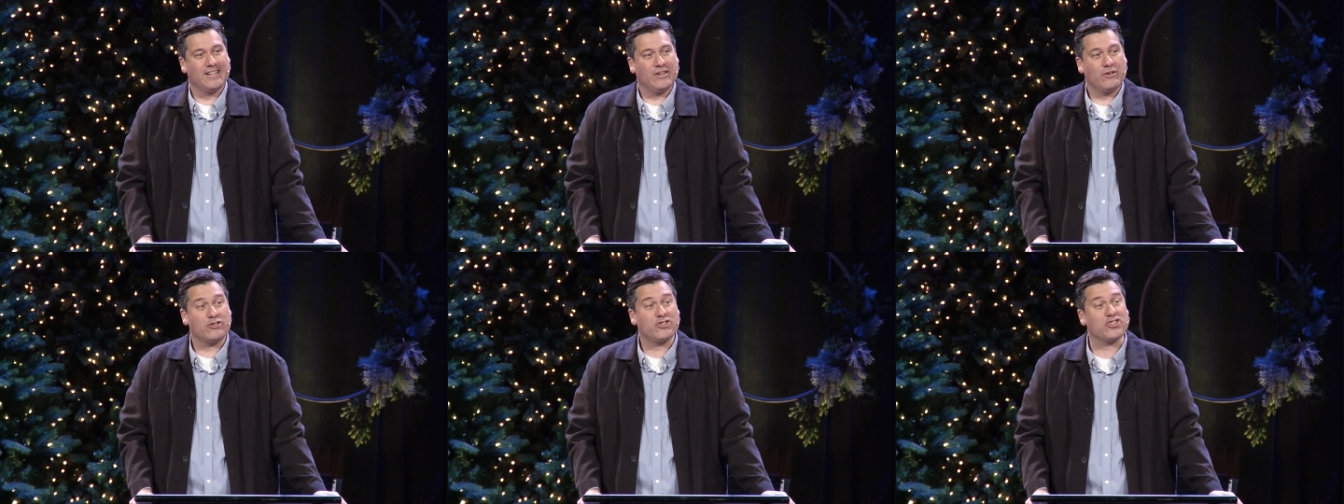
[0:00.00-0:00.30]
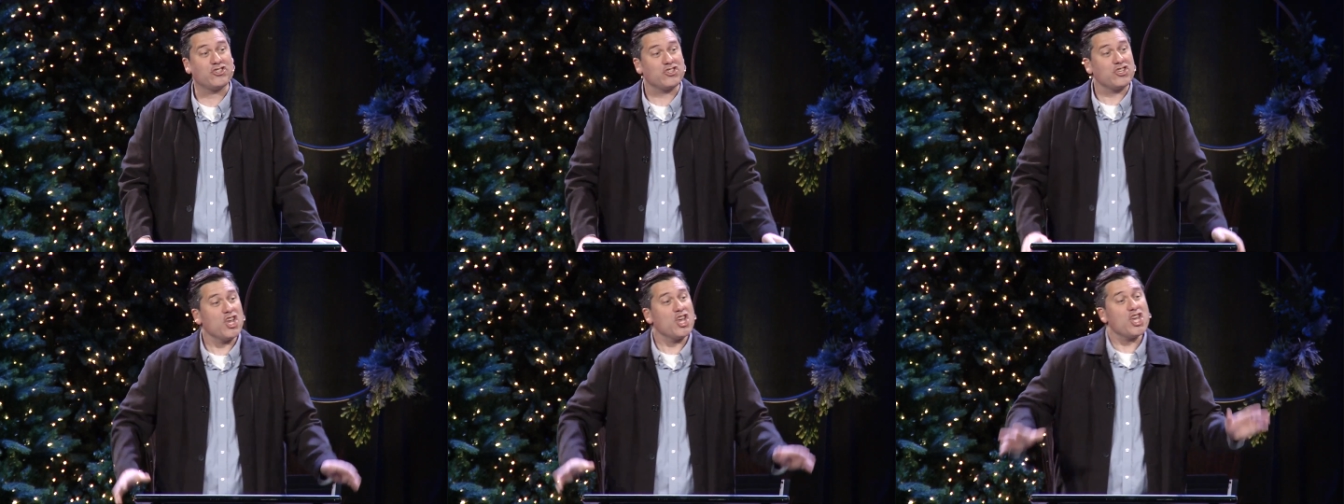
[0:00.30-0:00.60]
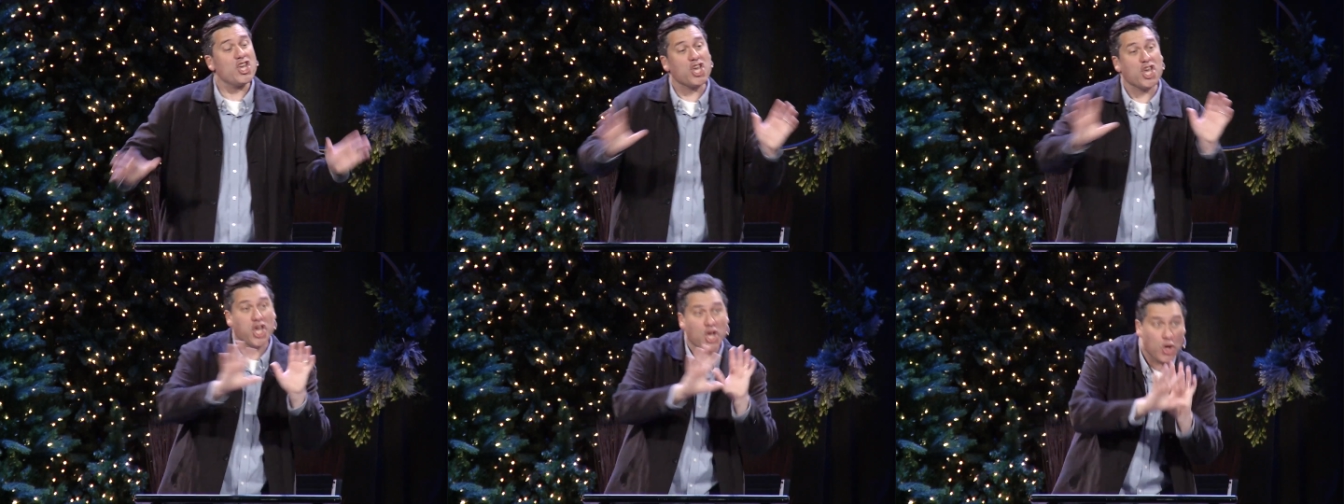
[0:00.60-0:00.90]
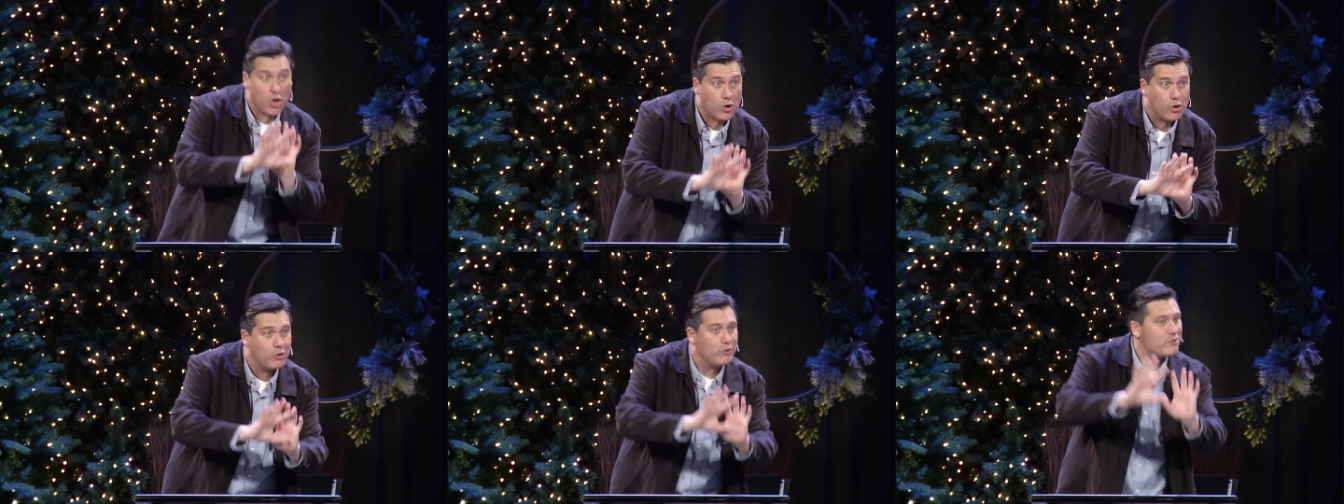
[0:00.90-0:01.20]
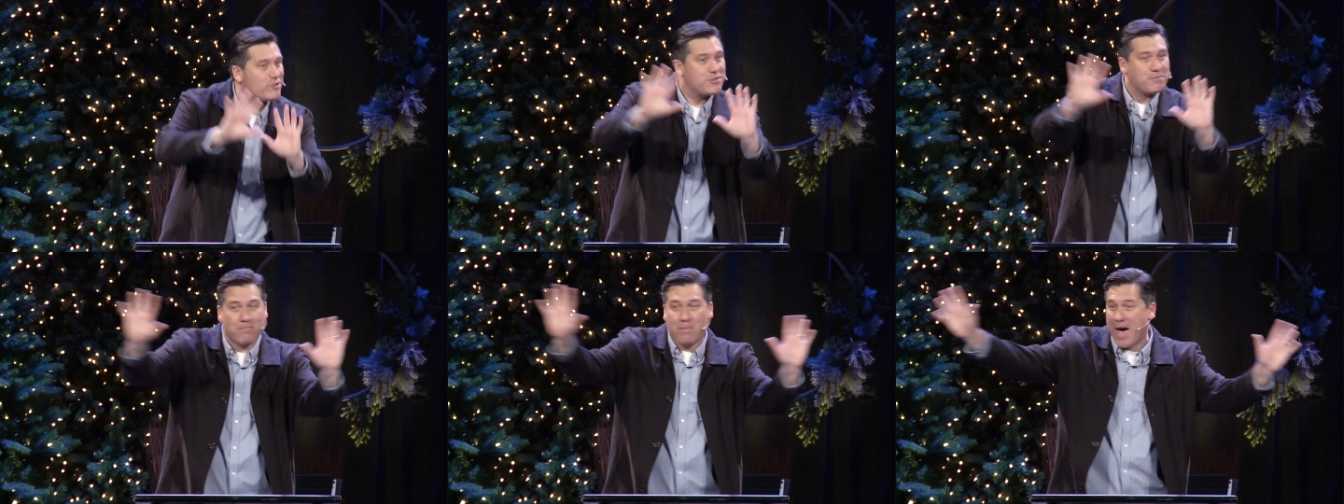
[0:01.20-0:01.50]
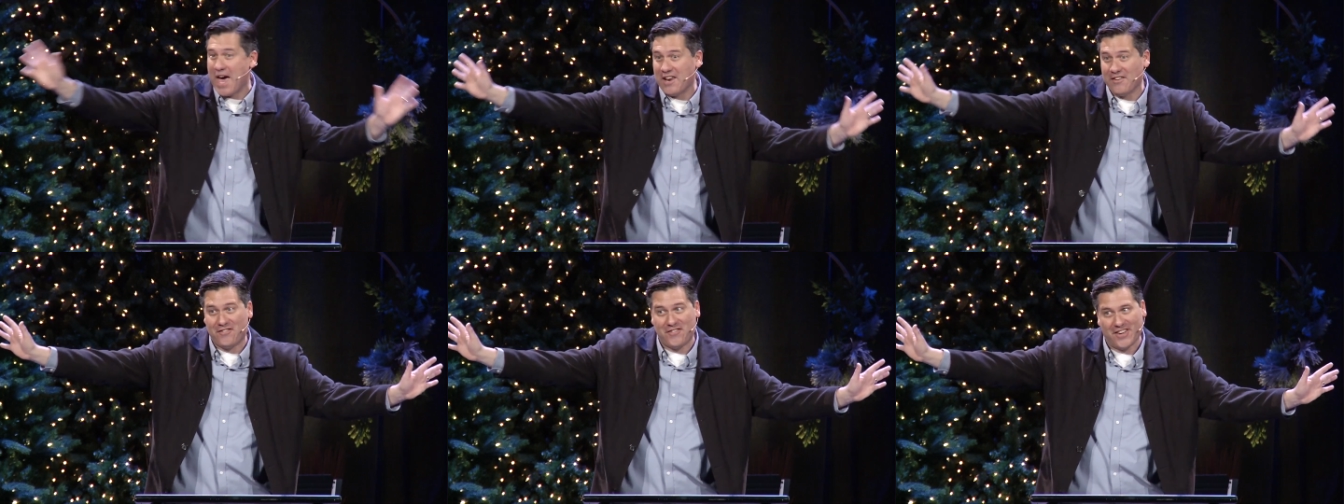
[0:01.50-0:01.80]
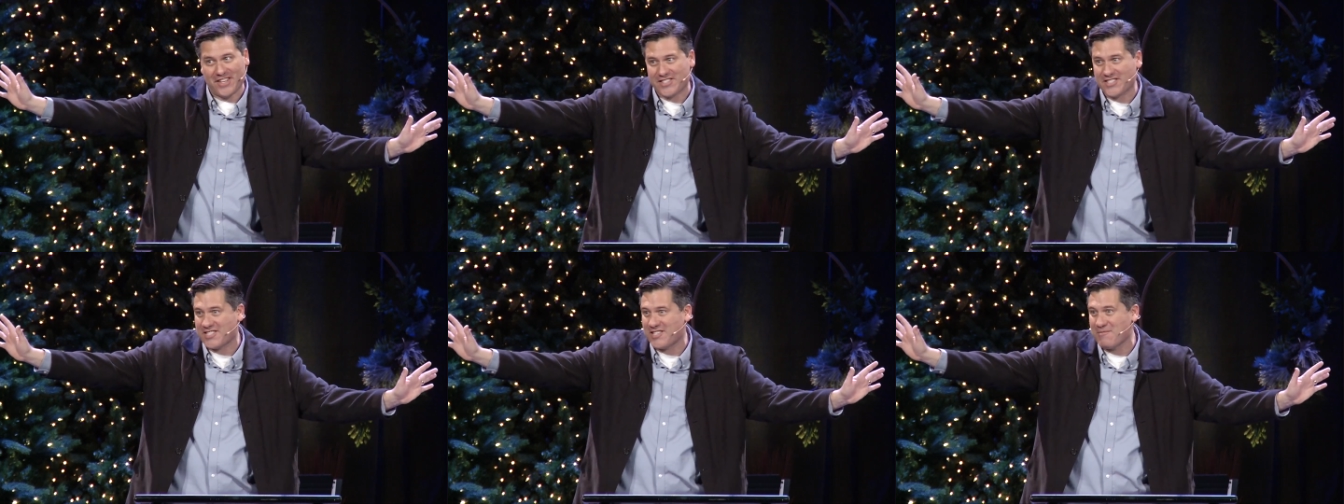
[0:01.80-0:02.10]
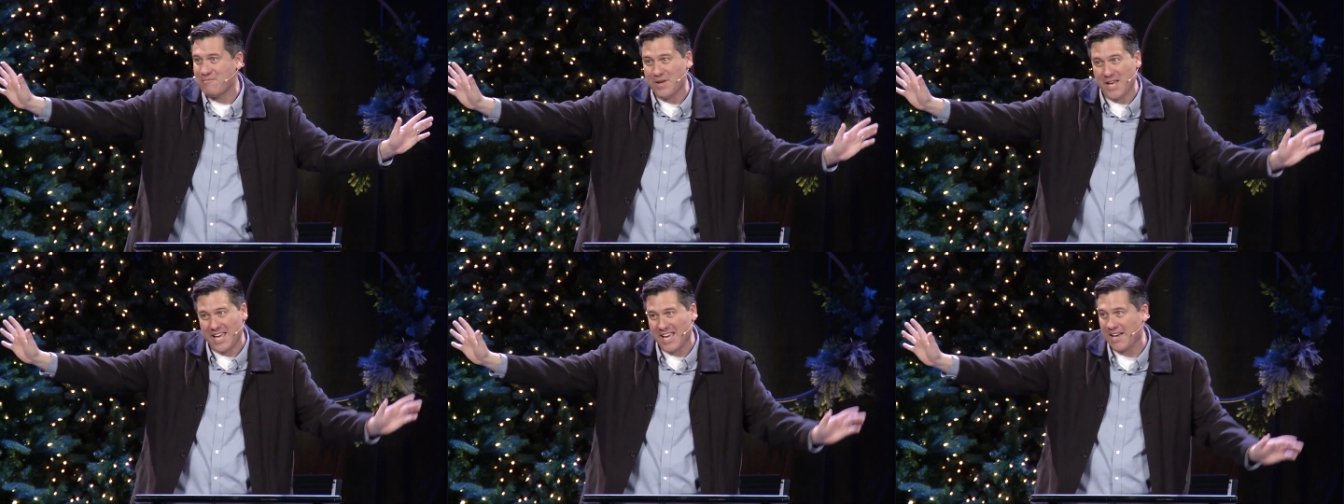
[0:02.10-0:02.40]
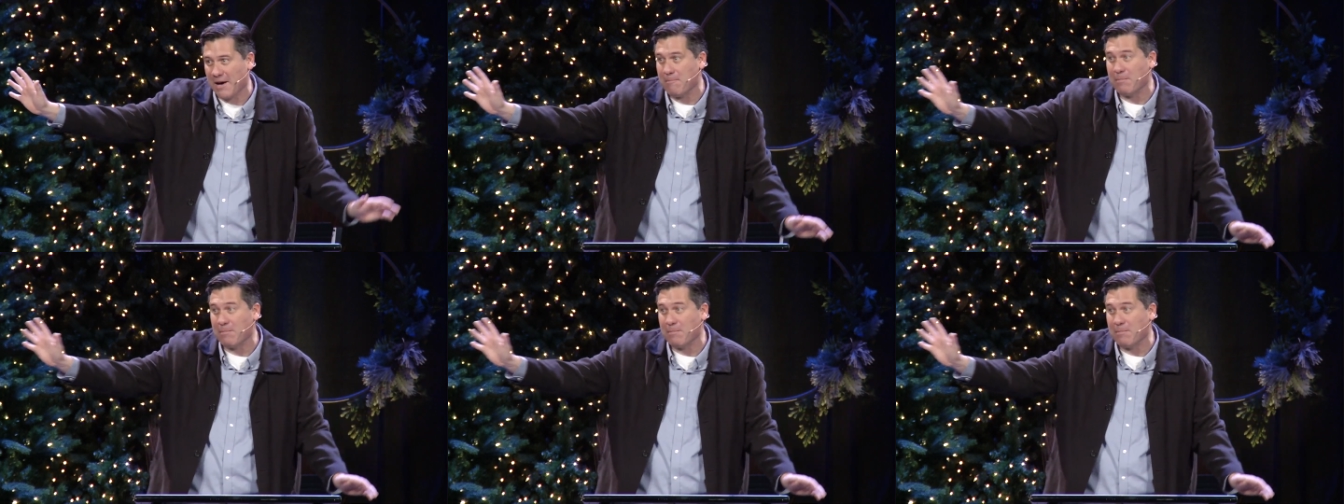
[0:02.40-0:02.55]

There's huge benefits to being